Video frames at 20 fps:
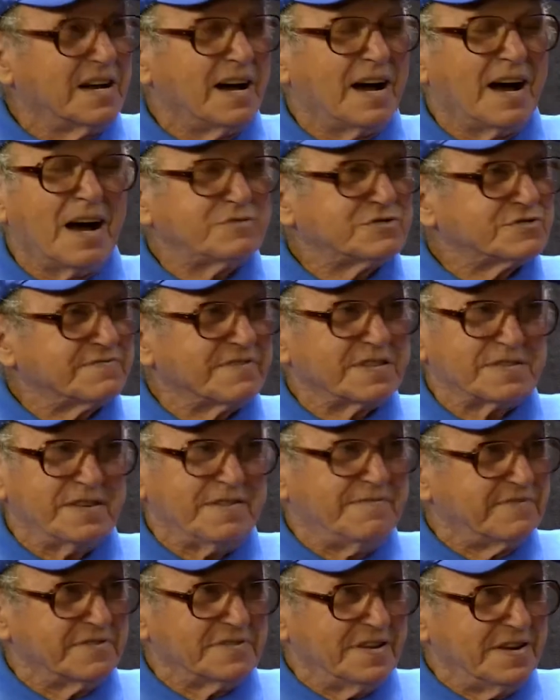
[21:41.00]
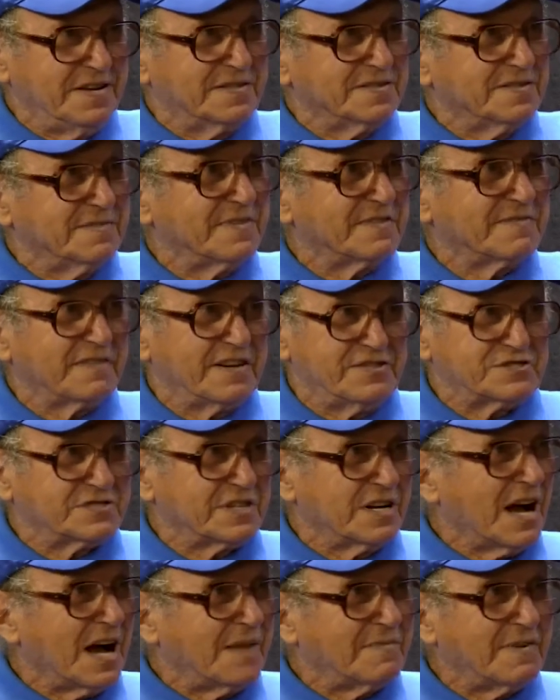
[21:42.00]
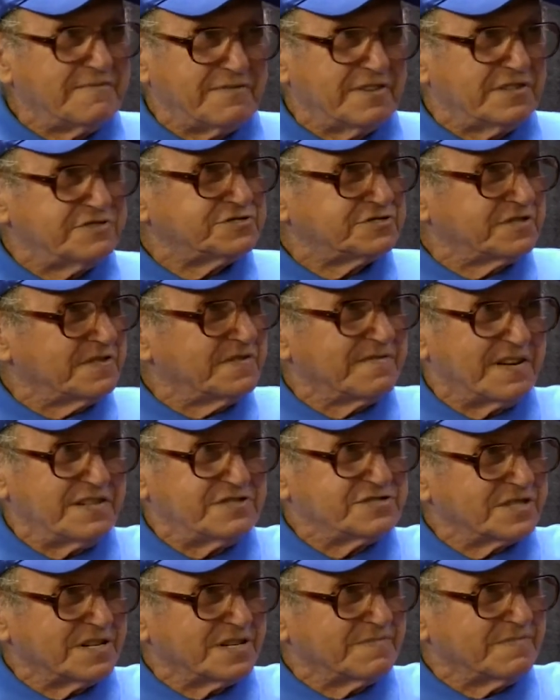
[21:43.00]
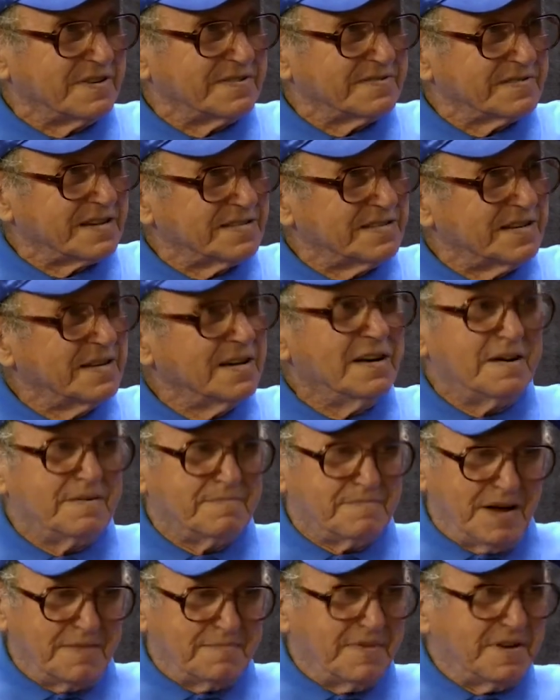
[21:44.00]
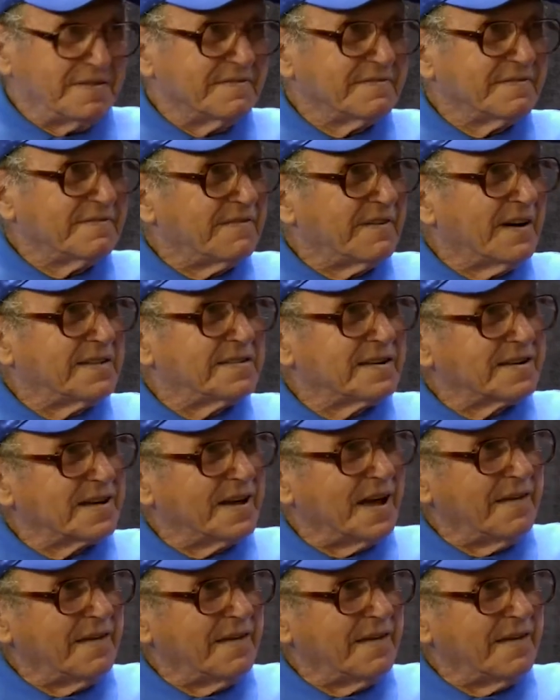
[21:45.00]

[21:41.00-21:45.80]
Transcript: I'm strictly for legal immigration. I'm a first-generation American. My mother and father came